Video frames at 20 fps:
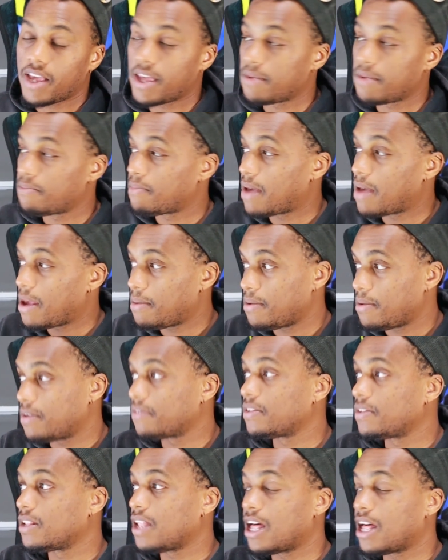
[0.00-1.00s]
And maybe
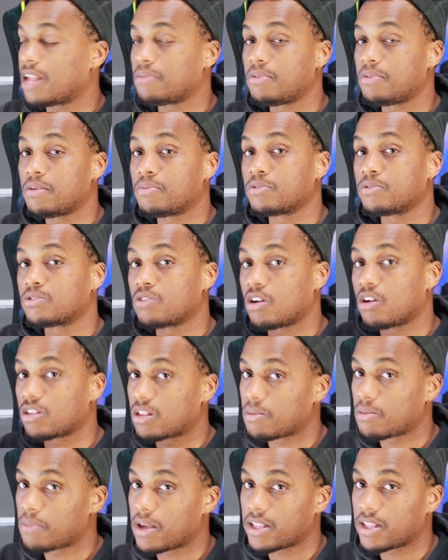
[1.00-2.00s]
if a lot of people
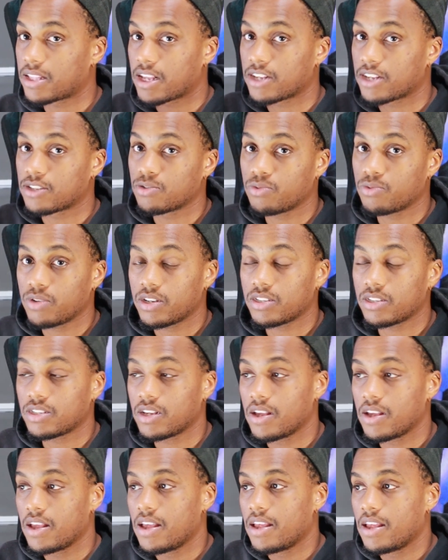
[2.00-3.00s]
start to make that switch,
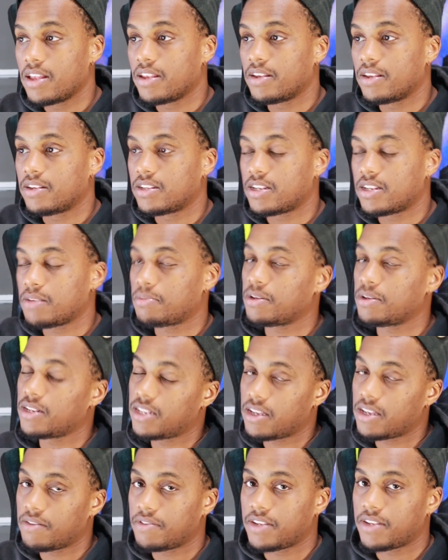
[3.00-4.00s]
Simply
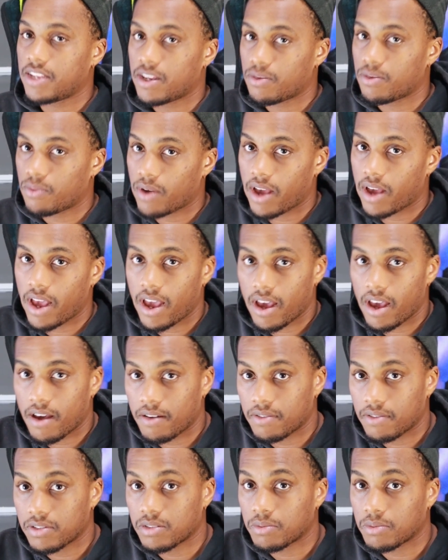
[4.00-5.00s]
Dividend will
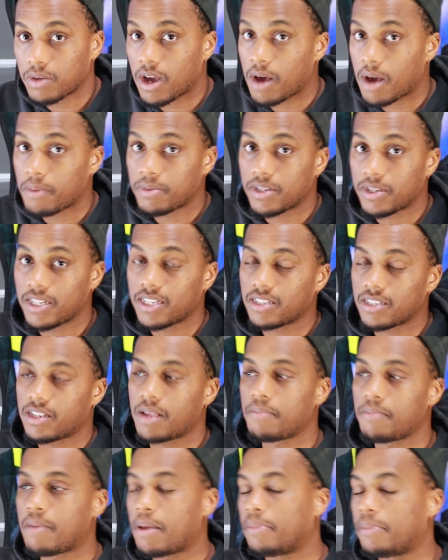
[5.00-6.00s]
have some
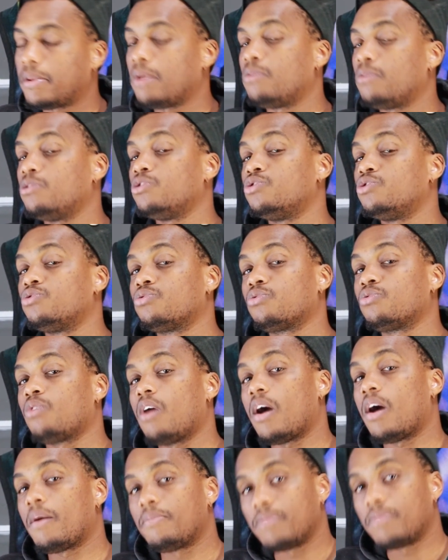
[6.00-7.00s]
competition, and maybe they would
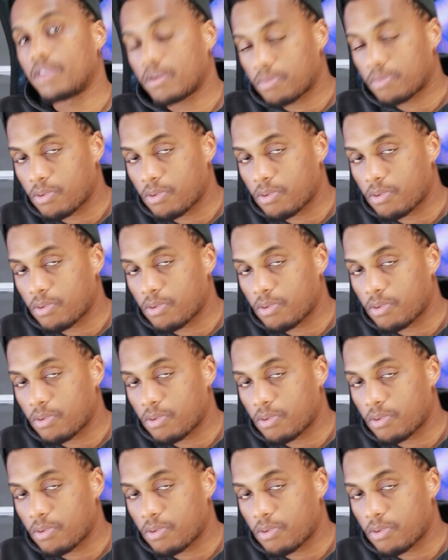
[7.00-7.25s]
drop their